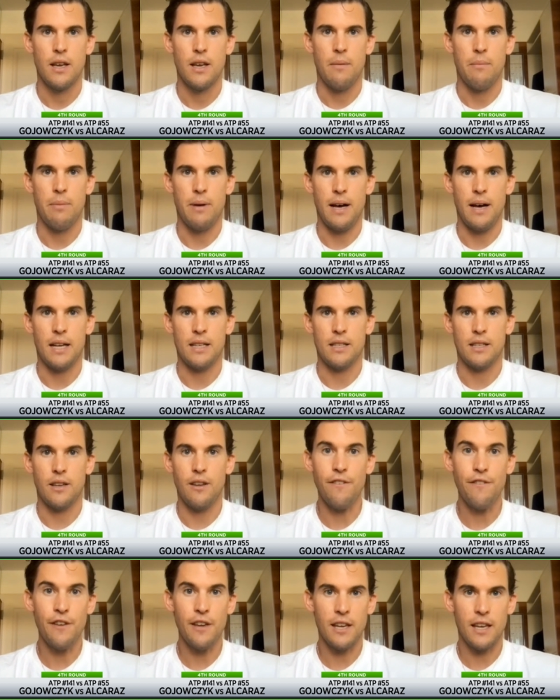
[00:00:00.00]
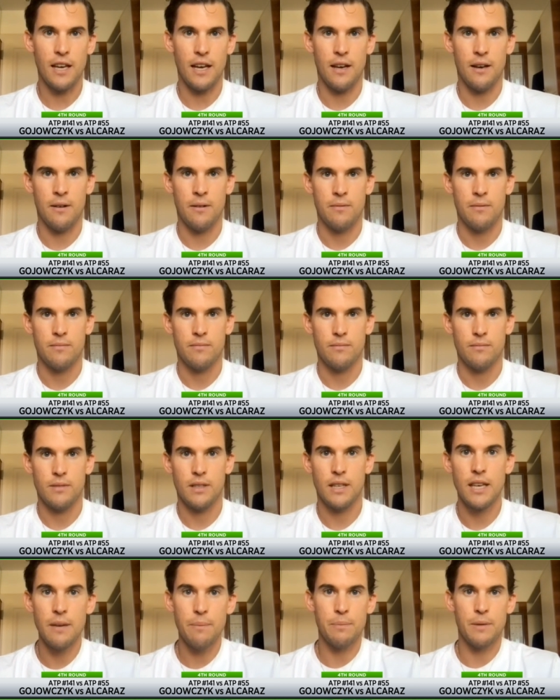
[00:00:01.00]
But if he can
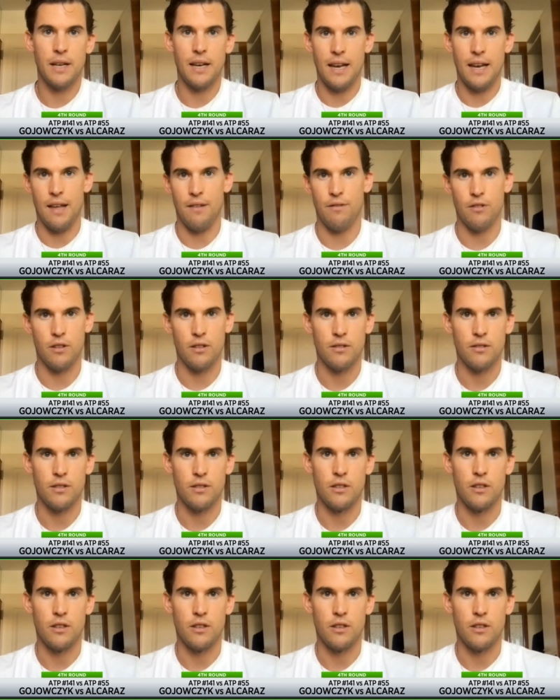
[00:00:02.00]
keep the level